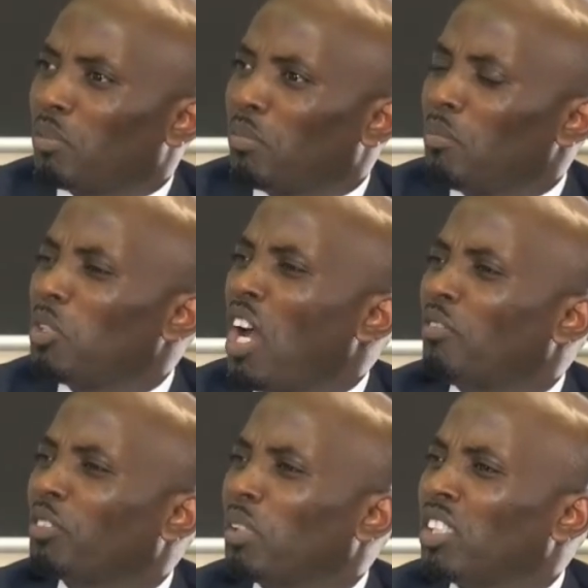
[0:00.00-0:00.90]
but maybe you
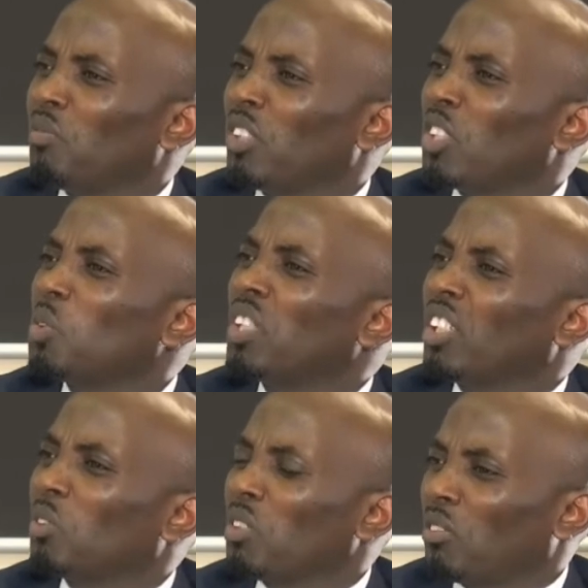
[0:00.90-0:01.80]
have spent even 2
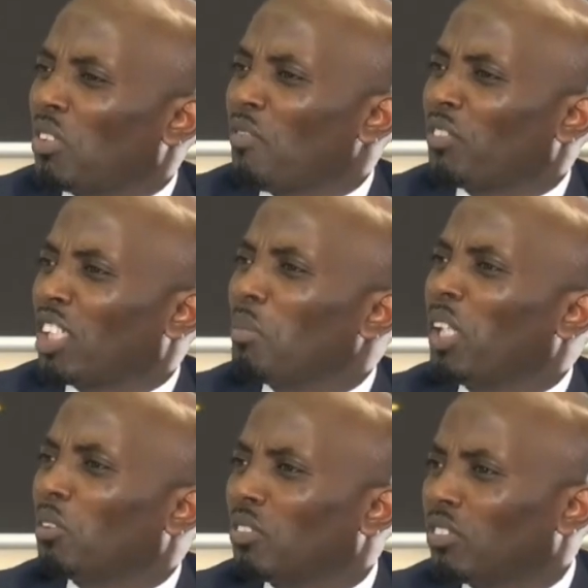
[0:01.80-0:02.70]
days without having a
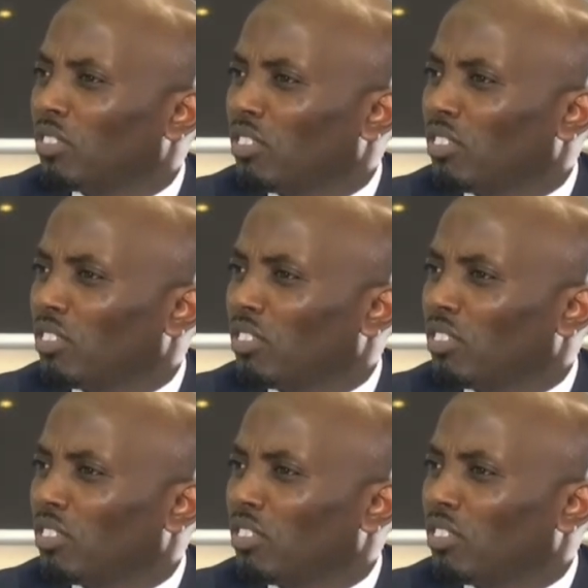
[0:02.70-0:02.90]
meal,